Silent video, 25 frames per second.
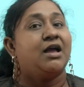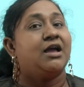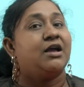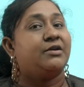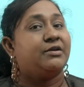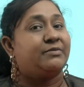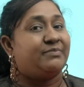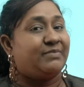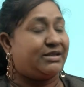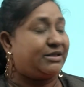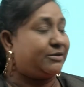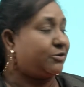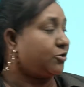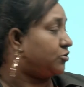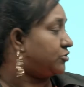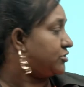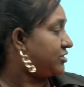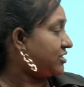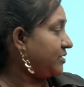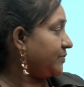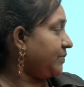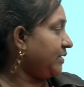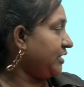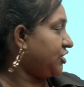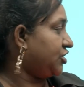He might
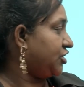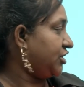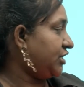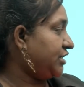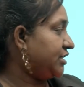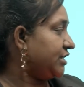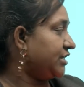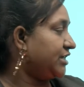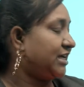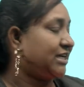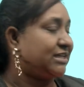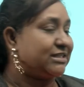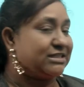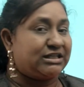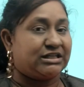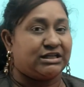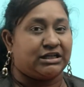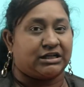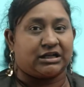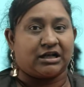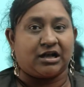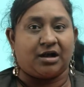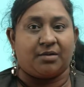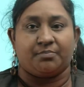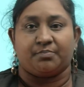also be treated as an
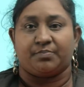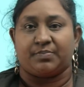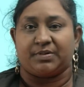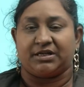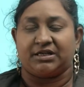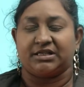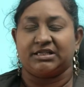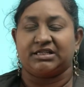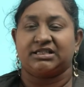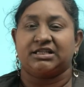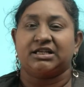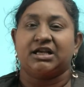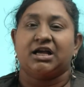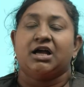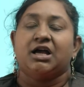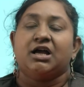accomplice.